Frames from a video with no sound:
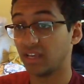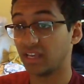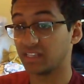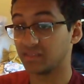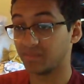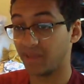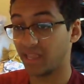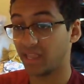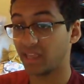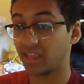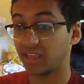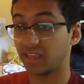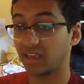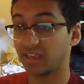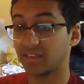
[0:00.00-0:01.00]
is
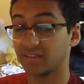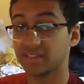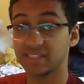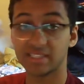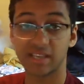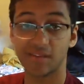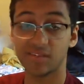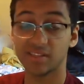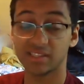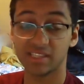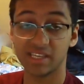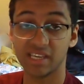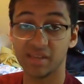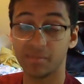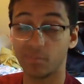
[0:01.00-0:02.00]
making
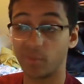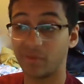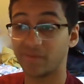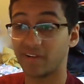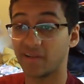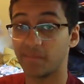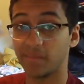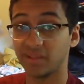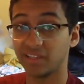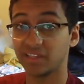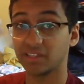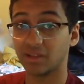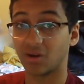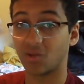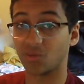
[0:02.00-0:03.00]
$17.5
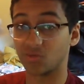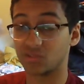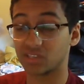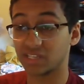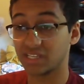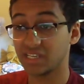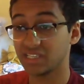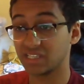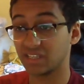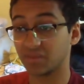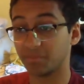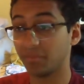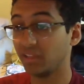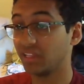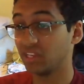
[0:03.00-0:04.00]
million and he's
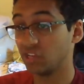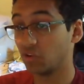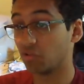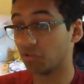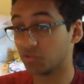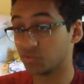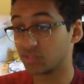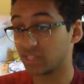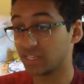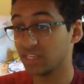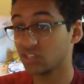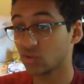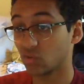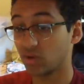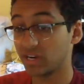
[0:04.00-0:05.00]
million euros and
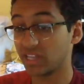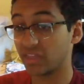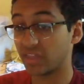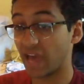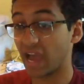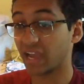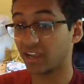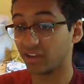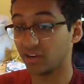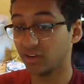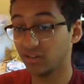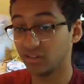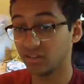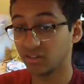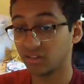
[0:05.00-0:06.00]
he's already that
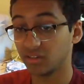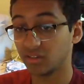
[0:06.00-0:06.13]
good.